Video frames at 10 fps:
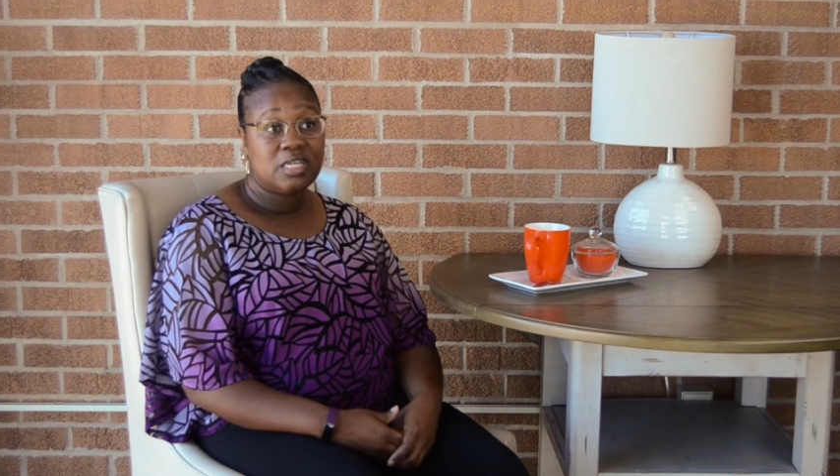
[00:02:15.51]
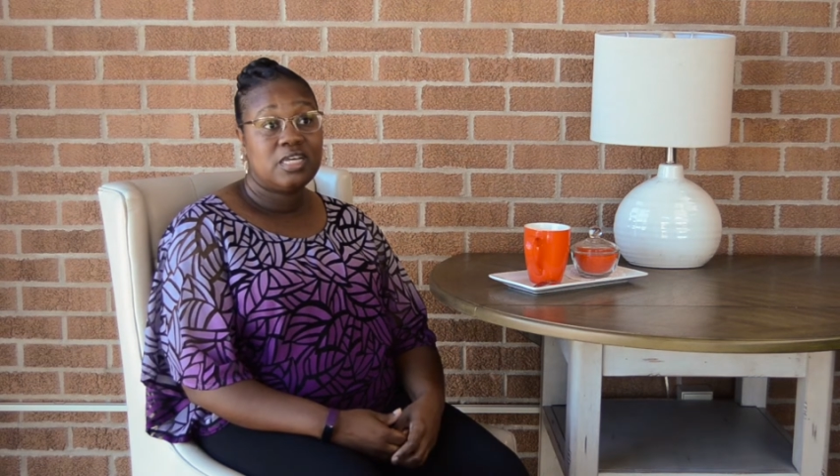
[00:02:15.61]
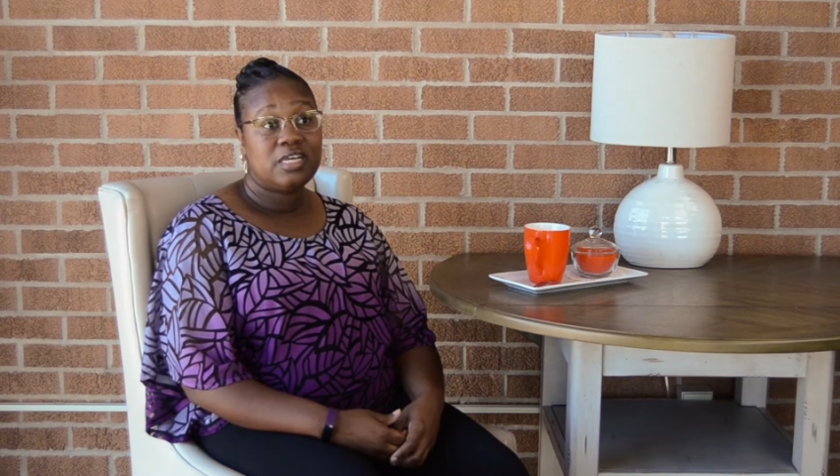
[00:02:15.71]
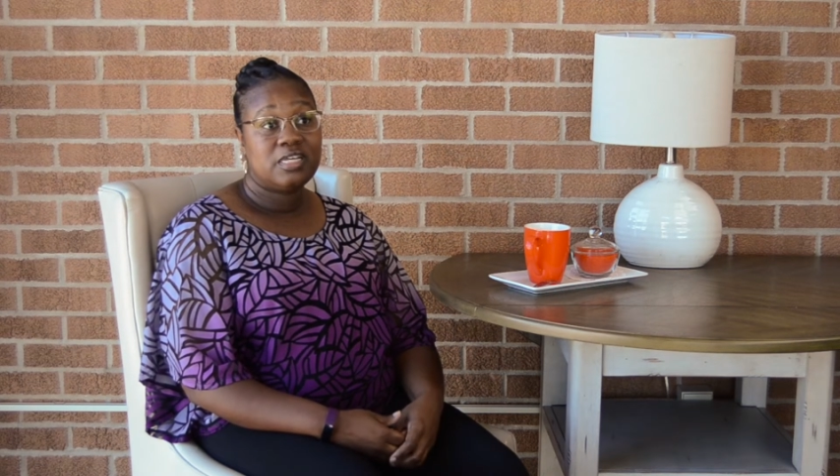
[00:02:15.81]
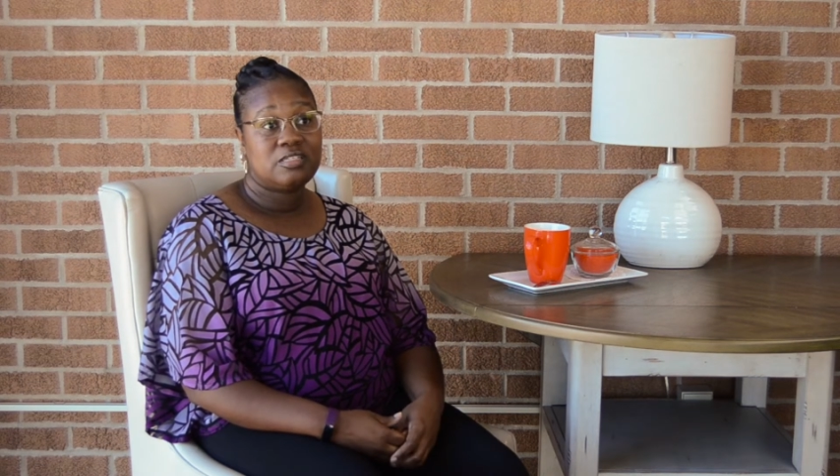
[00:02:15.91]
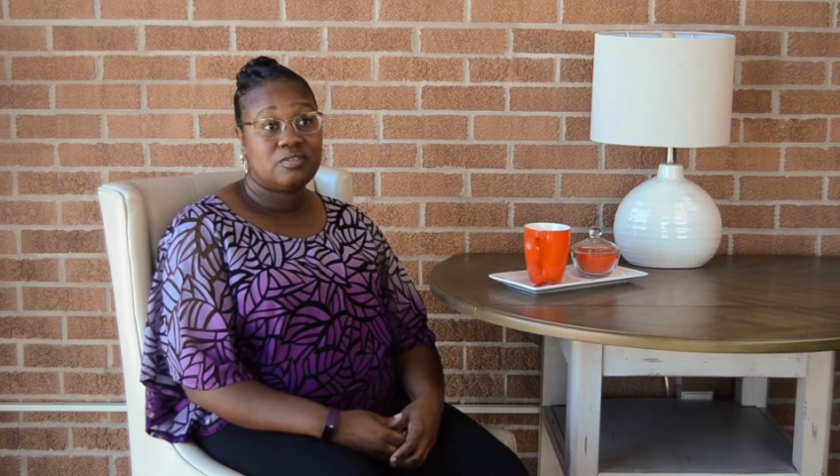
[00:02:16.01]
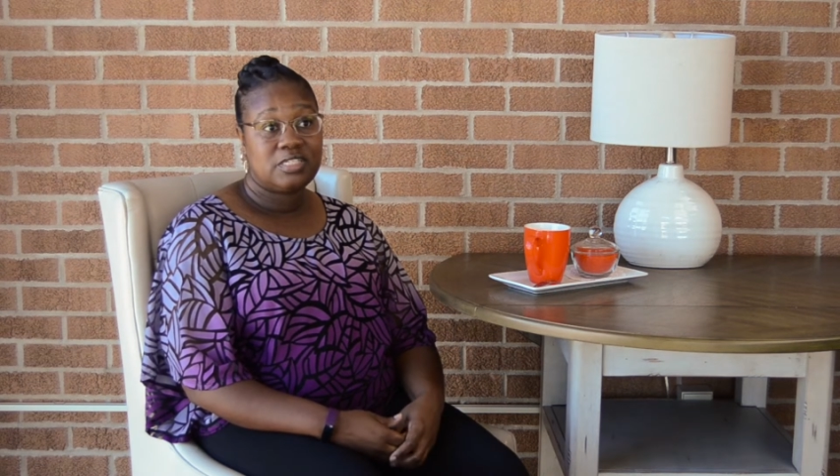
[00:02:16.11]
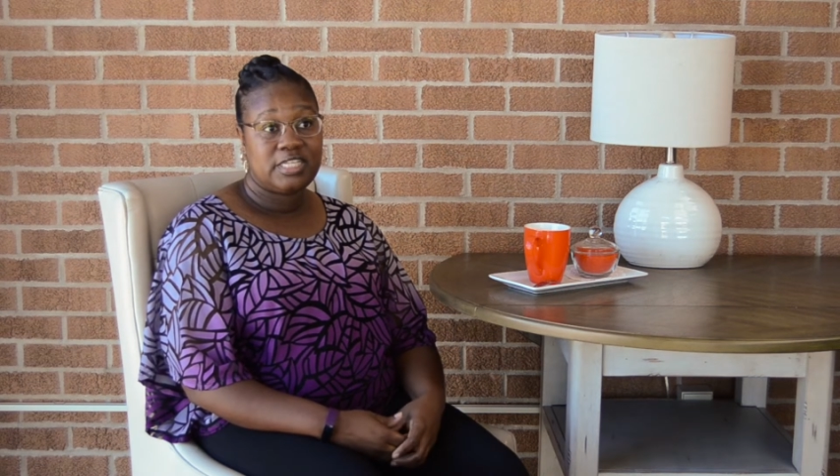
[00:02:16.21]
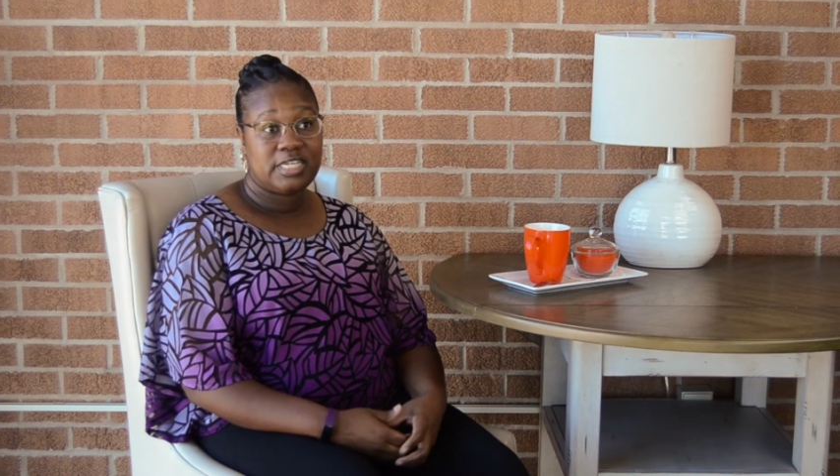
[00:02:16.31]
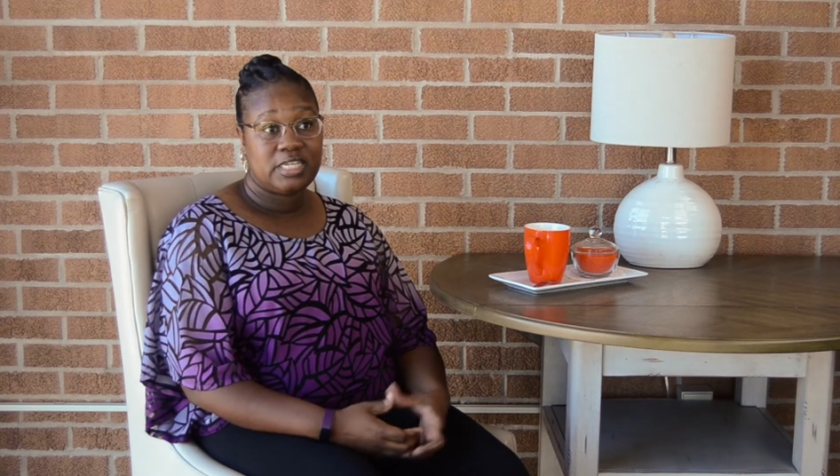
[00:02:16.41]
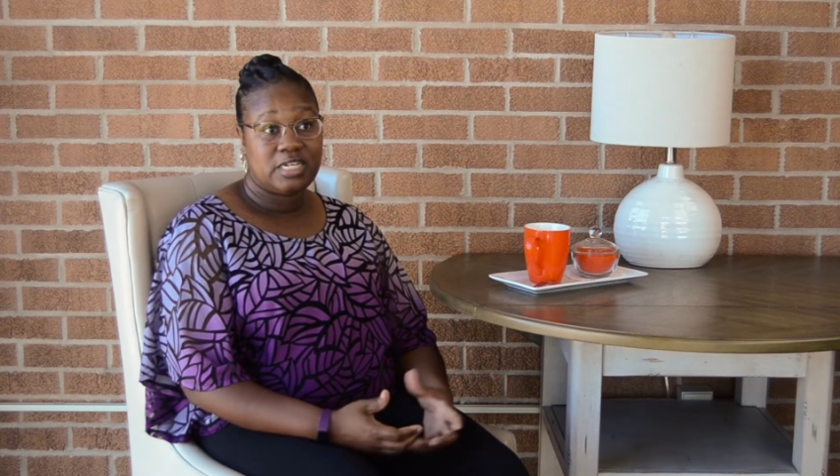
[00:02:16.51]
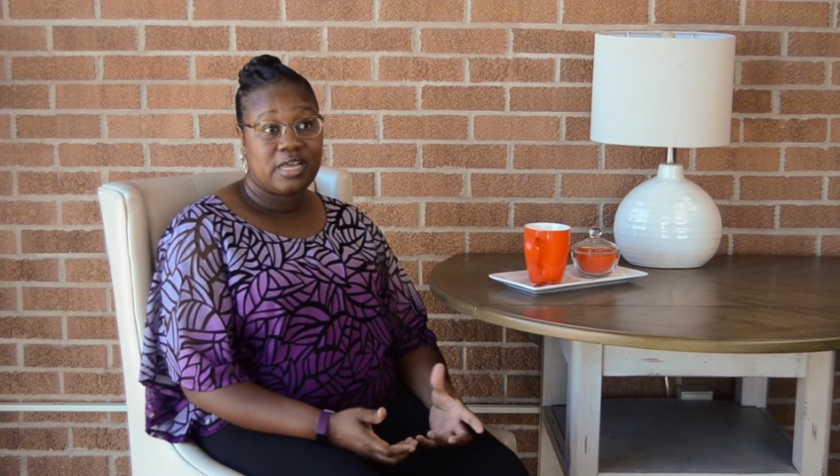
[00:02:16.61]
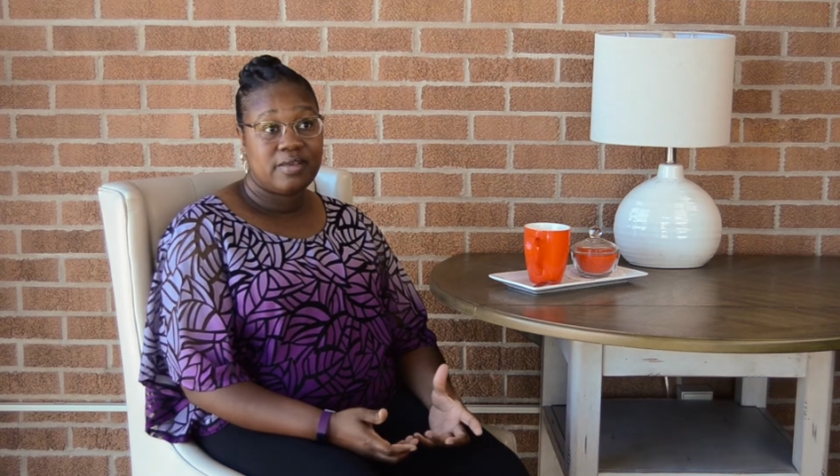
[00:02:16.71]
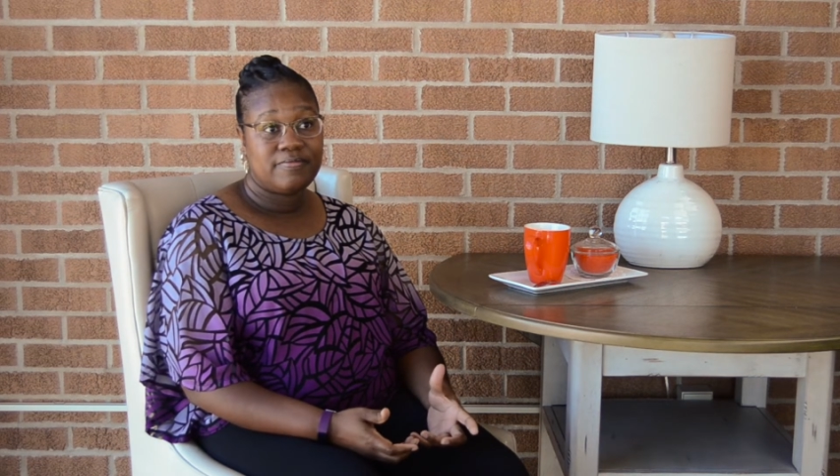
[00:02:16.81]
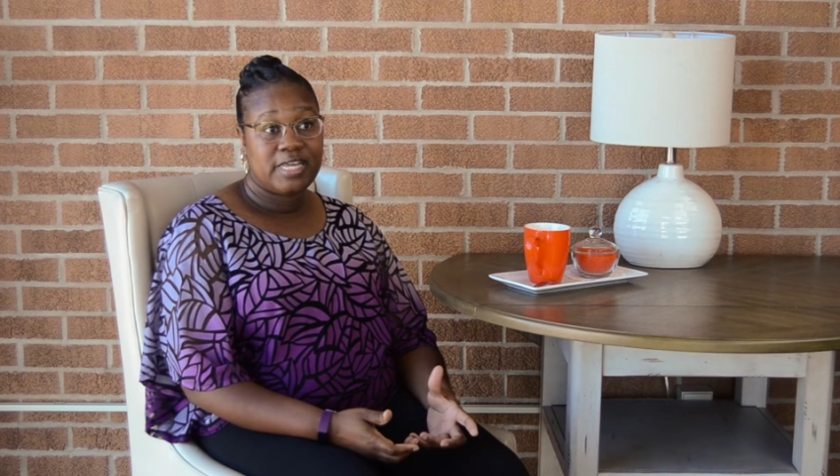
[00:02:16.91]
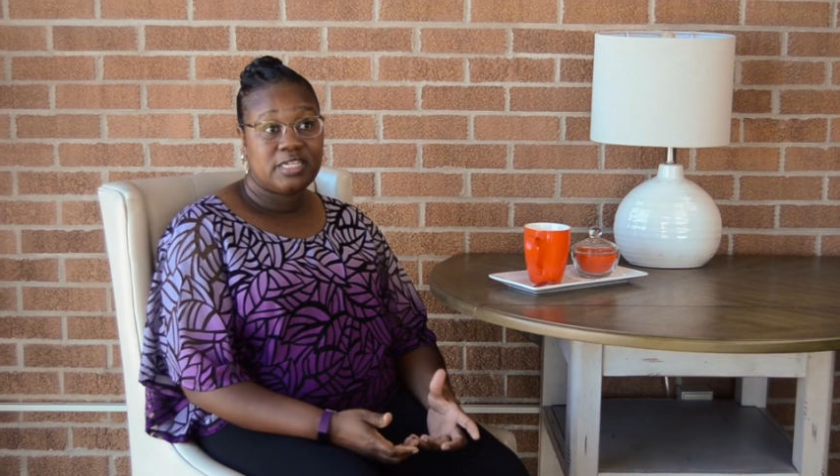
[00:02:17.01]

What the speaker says: so that they can have that